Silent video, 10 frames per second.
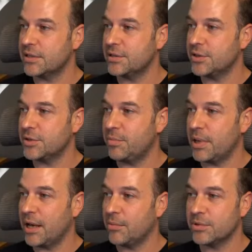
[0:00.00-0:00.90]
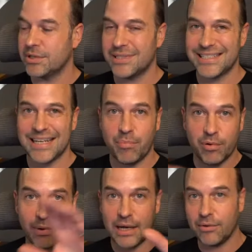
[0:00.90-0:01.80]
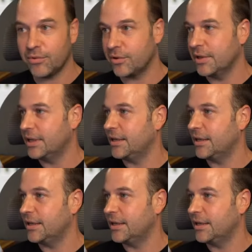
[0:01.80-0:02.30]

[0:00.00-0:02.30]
to just be able to skip around,